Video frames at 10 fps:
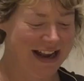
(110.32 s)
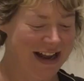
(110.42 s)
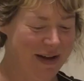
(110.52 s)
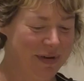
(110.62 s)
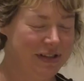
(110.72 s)

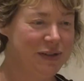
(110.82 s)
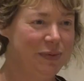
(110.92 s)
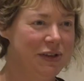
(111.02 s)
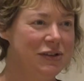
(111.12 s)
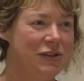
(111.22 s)
Because it's
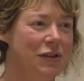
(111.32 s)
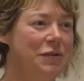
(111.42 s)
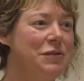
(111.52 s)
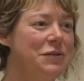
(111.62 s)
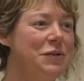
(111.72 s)
been
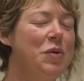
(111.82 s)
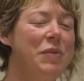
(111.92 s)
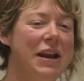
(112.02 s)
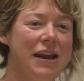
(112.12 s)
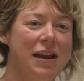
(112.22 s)
through so
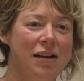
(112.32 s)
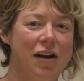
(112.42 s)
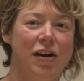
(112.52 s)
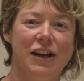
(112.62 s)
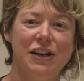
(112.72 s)
many
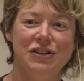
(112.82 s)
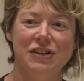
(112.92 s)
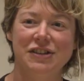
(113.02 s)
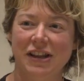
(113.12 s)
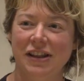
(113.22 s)

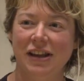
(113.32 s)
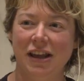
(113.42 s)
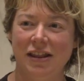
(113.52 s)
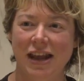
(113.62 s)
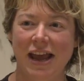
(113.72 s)
incarnations
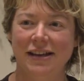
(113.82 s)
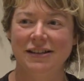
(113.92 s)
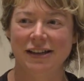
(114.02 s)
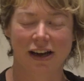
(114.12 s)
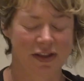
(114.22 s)
in the
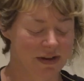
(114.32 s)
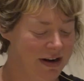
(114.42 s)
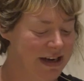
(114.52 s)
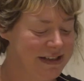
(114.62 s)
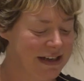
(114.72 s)
editing and the
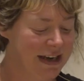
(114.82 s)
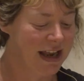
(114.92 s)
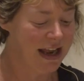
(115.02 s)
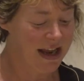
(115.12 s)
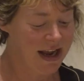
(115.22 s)
writing.
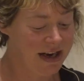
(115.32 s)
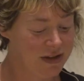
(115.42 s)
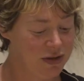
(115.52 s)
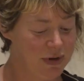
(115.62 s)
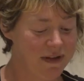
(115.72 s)
And
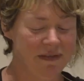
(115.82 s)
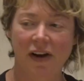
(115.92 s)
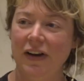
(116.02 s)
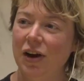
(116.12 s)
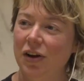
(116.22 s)
it took me a
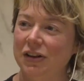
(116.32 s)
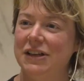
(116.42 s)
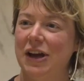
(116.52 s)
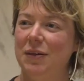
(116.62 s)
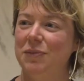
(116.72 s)
very long
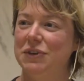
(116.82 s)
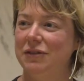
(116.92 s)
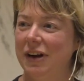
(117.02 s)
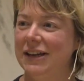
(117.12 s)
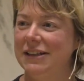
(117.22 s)
time
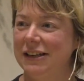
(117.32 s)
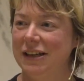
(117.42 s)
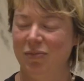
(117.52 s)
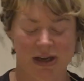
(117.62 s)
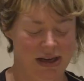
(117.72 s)
to write
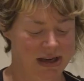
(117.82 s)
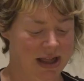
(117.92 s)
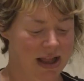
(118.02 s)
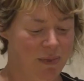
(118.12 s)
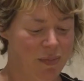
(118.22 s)
it. My
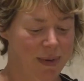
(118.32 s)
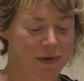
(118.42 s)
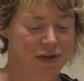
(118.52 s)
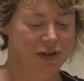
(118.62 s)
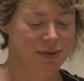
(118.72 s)

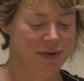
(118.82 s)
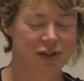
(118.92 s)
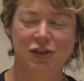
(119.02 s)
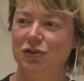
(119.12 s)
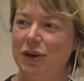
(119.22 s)
publishers were
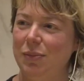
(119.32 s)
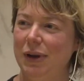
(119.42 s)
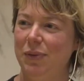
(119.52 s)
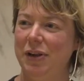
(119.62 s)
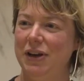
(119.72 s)
extremely